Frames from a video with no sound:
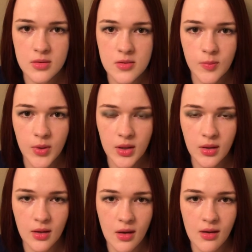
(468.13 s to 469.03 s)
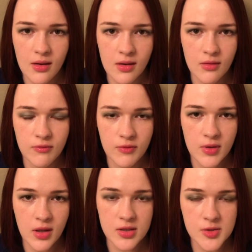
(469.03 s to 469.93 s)
Speaking of
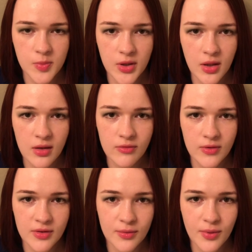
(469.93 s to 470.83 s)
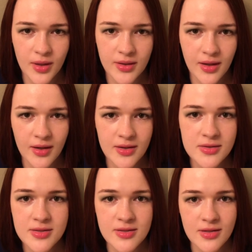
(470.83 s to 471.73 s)
SPF and white
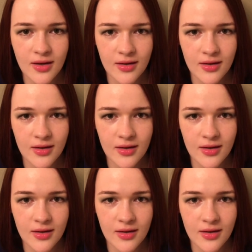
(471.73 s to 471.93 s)
cast,